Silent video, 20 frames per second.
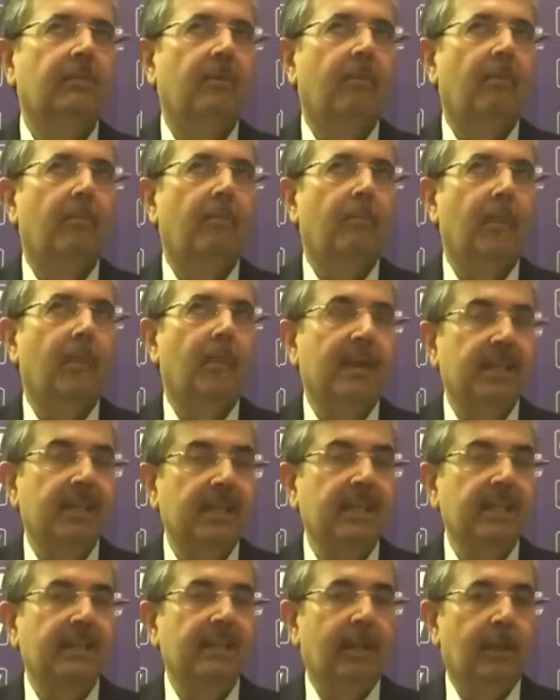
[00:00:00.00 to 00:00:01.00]
material
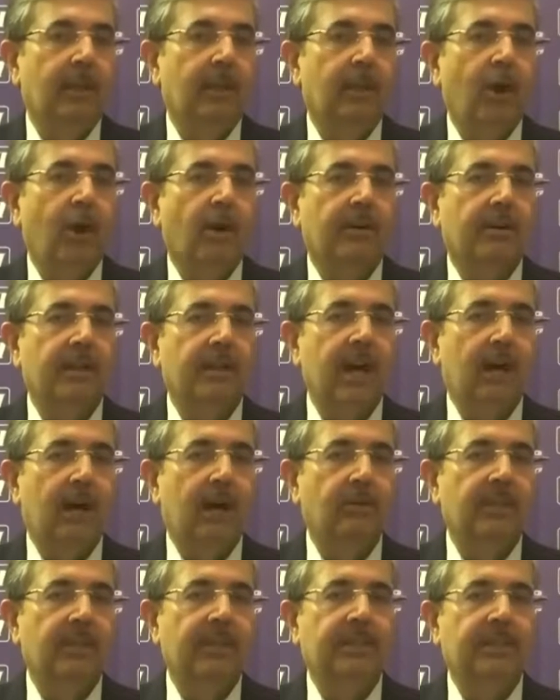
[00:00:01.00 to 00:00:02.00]
lockdown in the
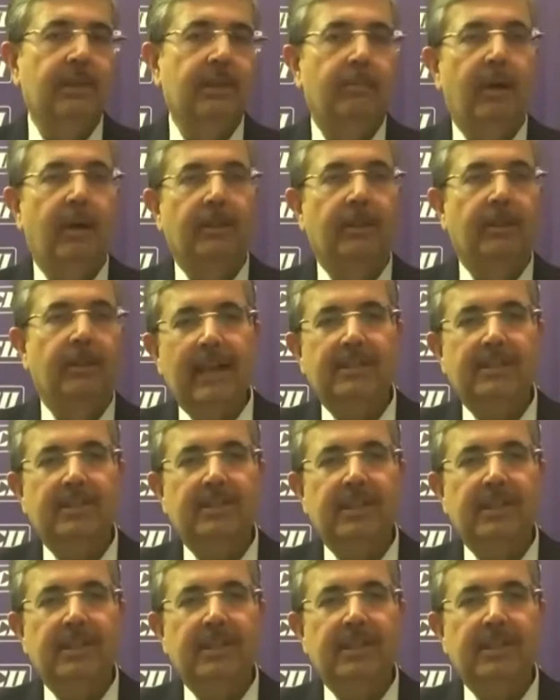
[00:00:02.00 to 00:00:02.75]
month of April.